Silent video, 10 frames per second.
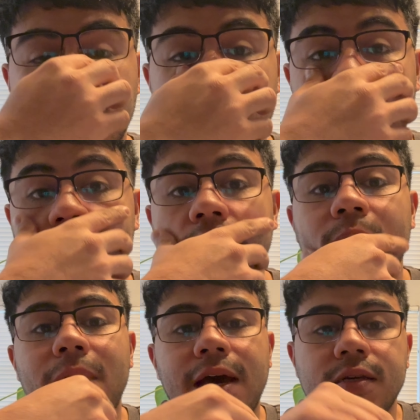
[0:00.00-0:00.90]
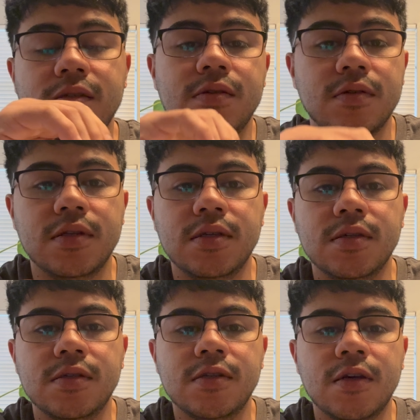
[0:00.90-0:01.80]
If you can master
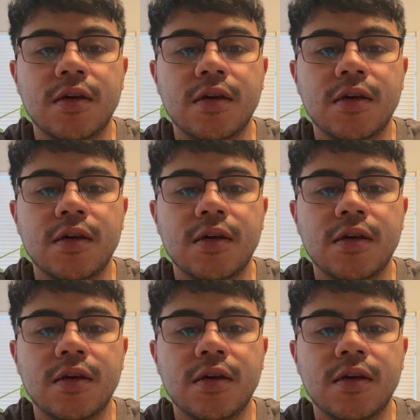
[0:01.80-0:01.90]
these,